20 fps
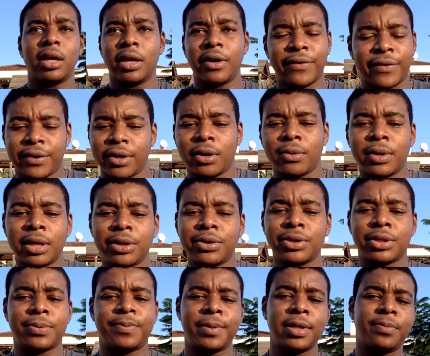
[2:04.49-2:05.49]
If you're one of
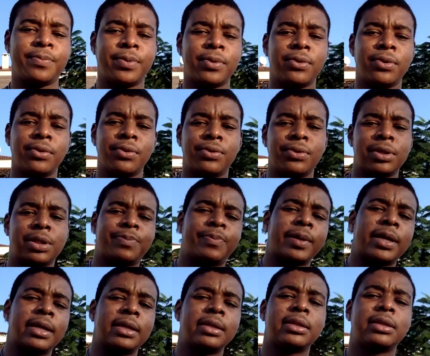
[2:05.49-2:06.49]
those people who
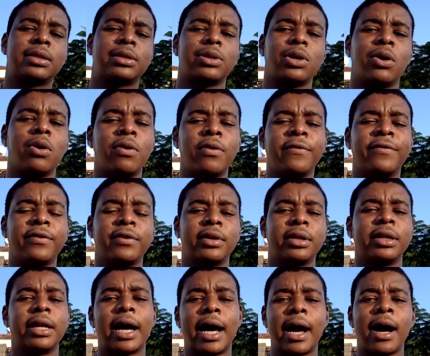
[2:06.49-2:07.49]
spends over
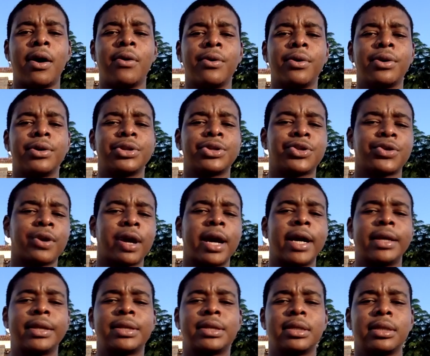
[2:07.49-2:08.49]
an hour
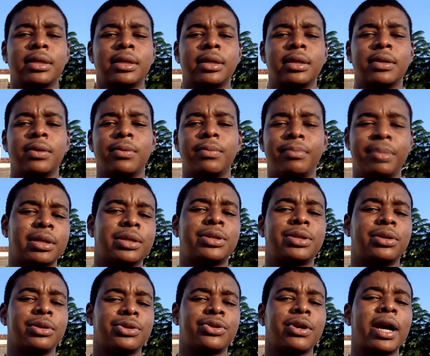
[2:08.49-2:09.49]
trying to mix
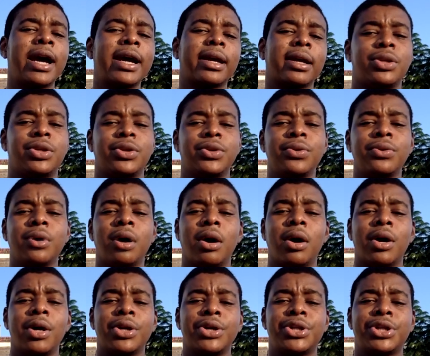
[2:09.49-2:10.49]
your track, you
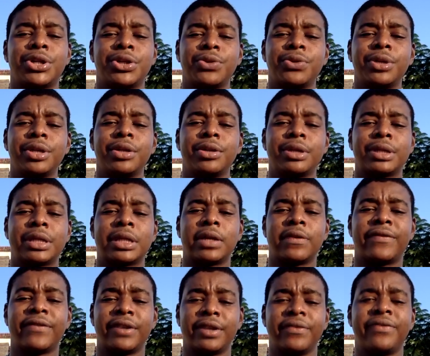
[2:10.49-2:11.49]
are shooting
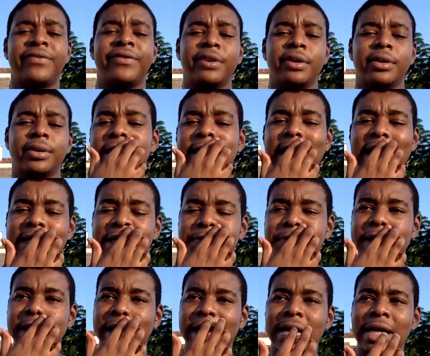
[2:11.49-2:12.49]
yourself in the foot. That's
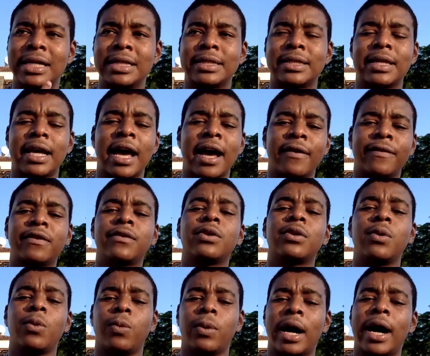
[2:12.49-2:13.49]
because after
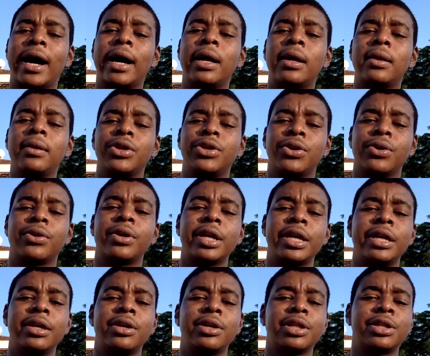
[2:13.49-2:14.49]
a while, your
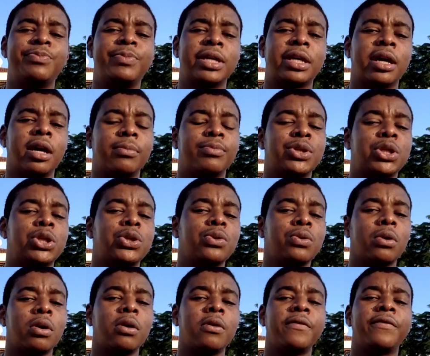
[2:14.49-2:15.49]
ears become
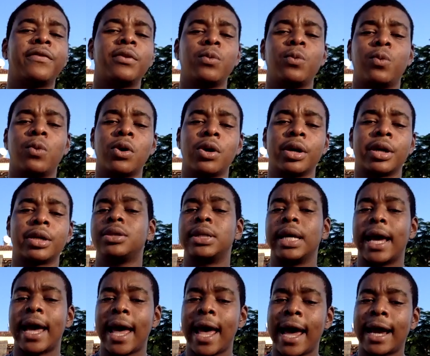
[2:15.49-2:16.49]
too overworked to
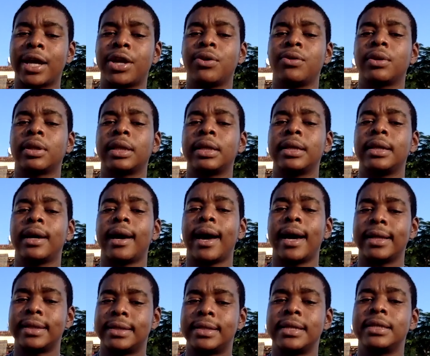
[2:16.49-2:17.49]
accurately
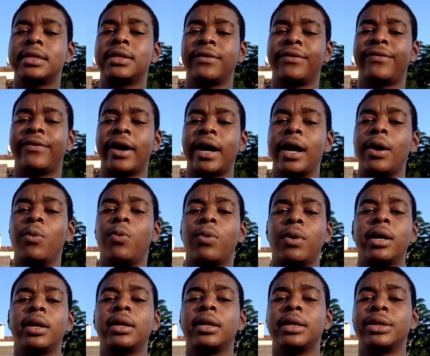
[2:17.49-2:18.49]
identify
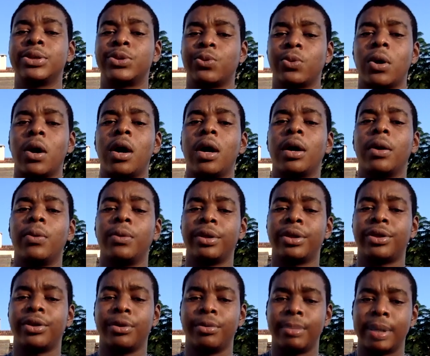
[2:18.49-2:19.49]
what is wrong
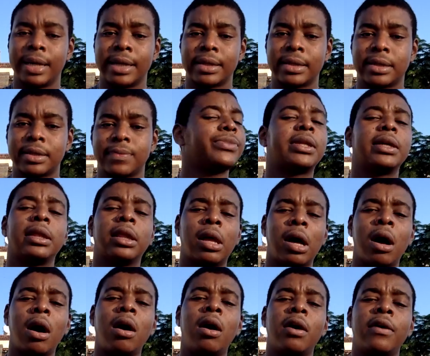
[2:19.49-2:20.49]
with your mix. The
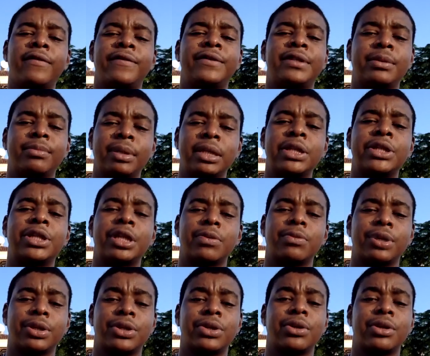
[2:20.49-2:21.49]
law of diminishing
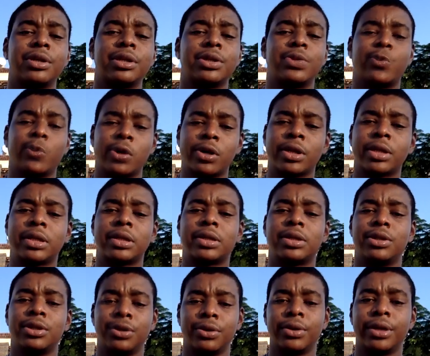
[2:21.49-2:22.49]
returns works
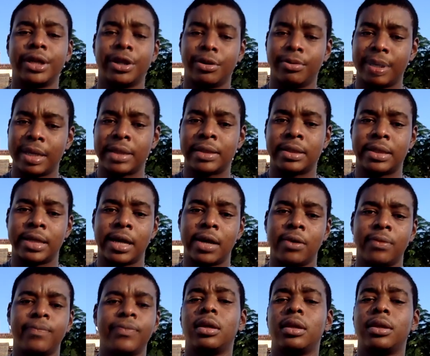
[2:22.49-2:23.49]
during your mix down.
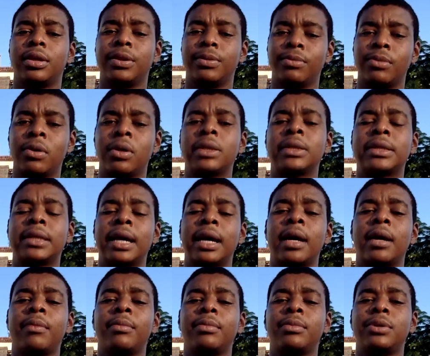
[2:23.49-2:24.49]
The more
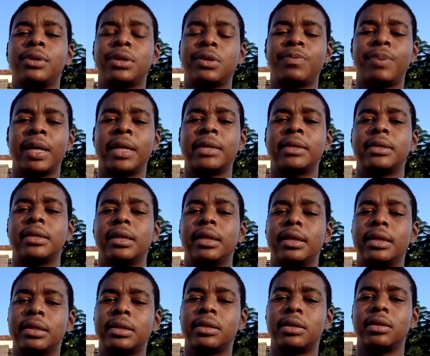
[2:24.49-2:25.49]
time you spend
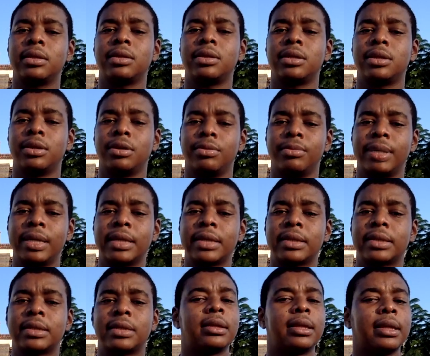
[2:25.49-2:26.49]
listening to your
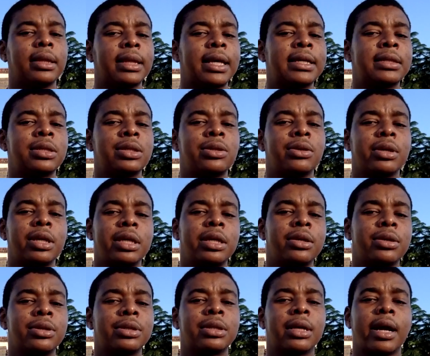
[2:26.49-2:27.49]
mix, the less your
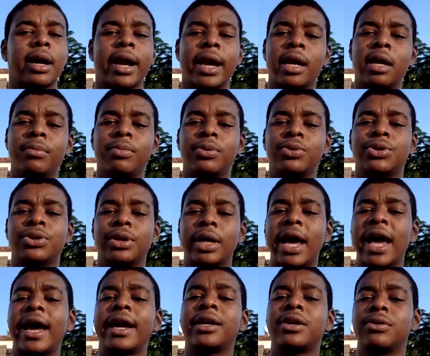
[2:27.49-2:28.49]
ears are able to
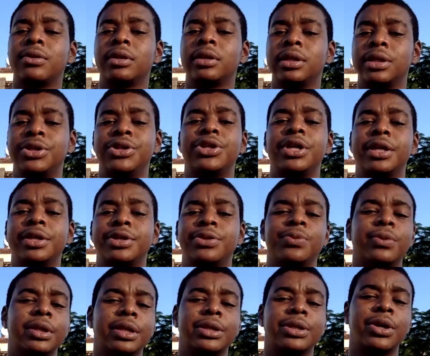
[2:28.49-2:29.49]
accurately judge
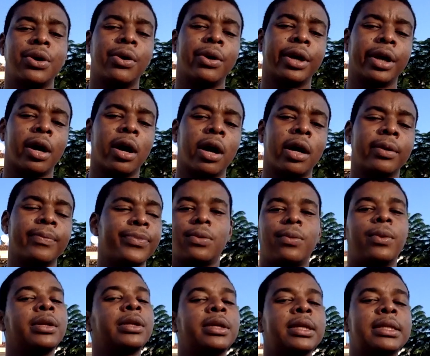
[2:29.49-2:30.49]
what is going on.
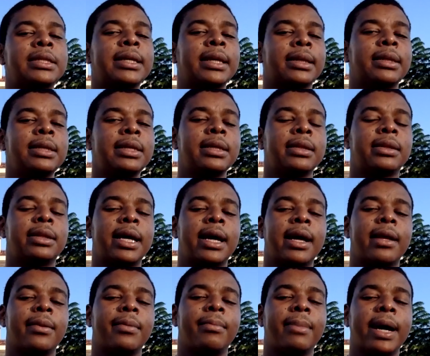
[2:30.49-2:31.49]
One good technique
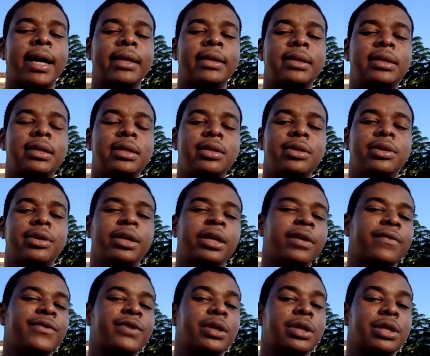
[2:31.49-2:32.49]
that Mike Sr.
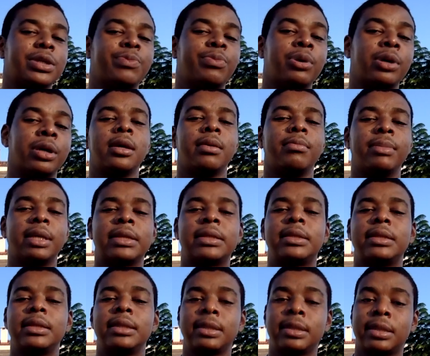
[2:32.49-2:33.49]
gives on his book,
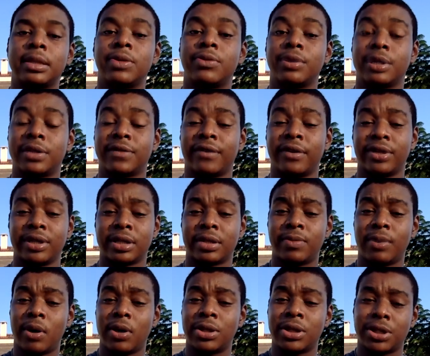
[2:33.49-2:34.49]
Mixing Secrets for the
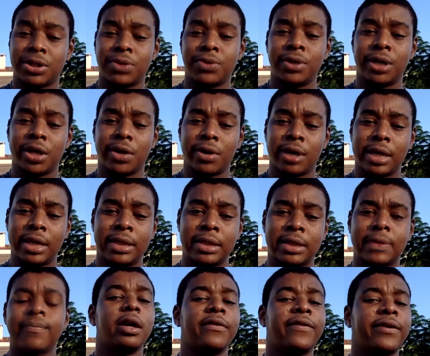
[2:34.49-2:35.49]
Small Studio,
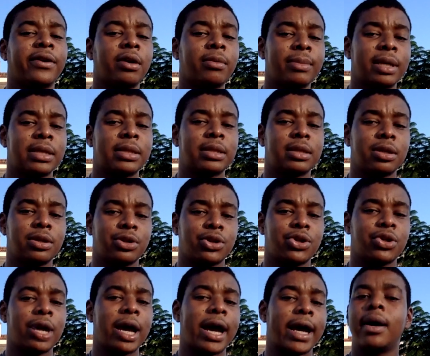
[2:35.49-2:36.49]
is if you're mixing your
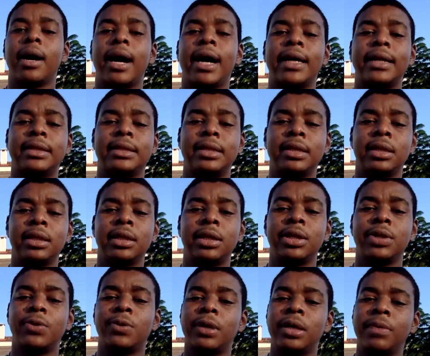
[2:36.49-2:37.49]
track, ideally
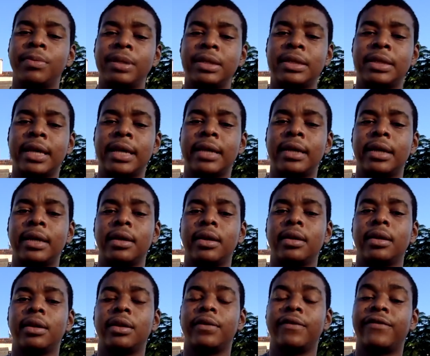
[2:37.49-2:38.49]
you want to be taking
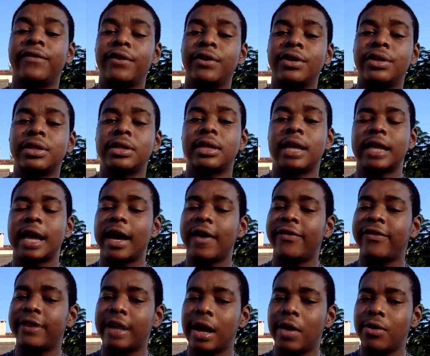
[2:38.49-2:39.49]
the first half
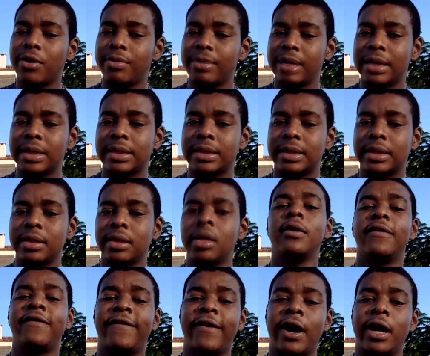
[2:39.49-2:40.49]
an hour mixing,
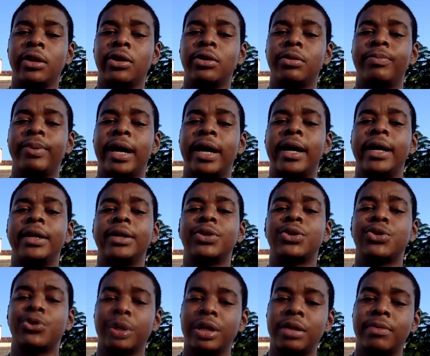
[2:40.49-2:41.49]
followed by
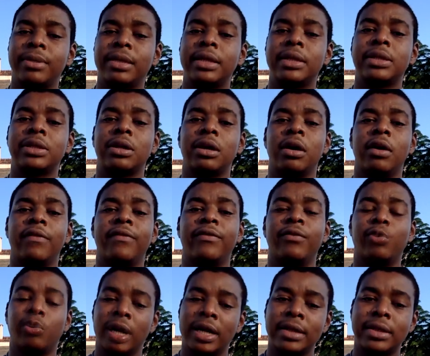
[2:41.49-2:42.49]
20 minutes of
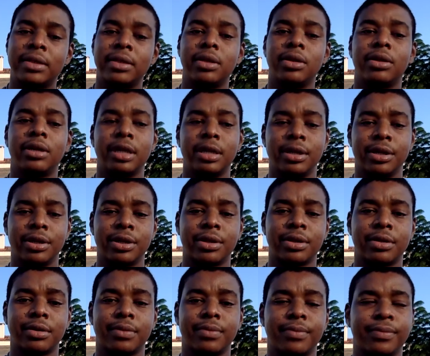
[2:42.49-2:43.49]
resting your ears.